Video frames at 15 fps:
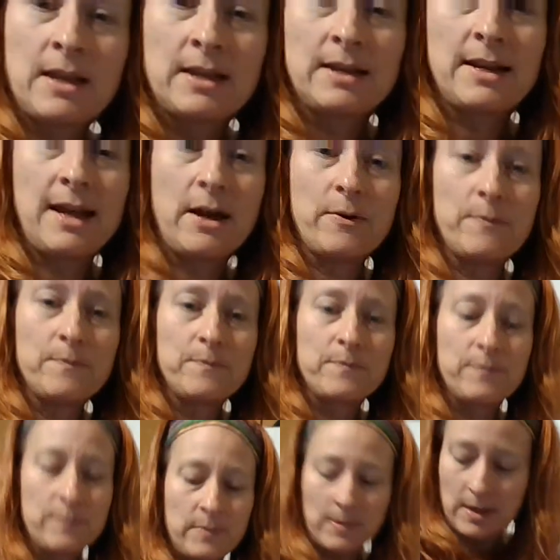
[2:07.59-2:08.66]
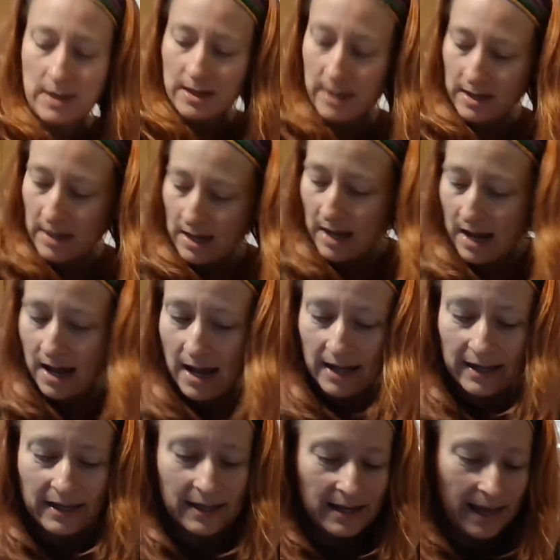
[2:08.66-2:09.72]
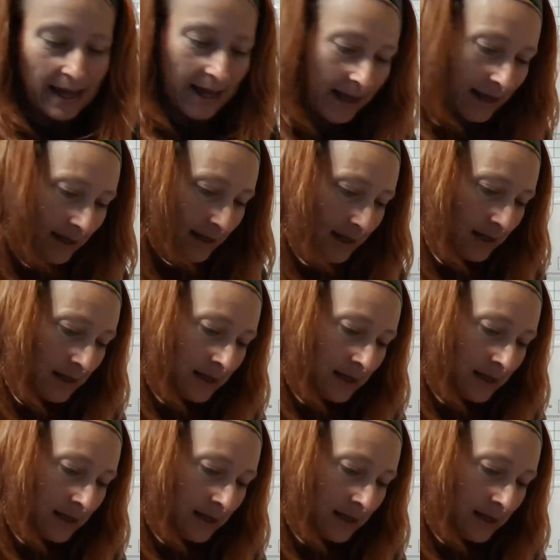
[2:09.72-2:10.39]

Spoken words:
Now, I can add